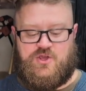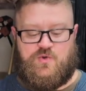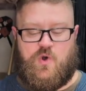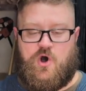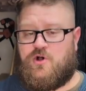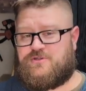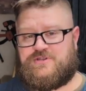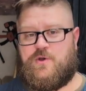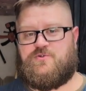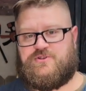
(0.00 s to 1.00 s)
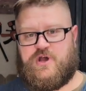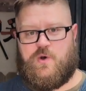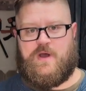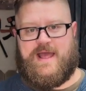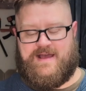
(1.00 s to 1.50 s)
You also
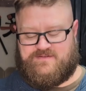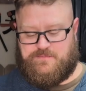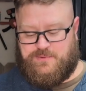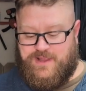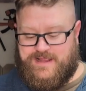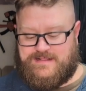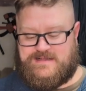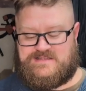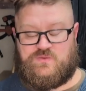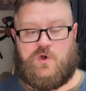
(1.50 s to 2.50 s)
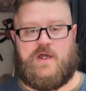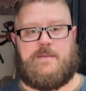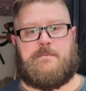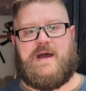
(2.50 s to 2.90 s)
don't have to plane this wood,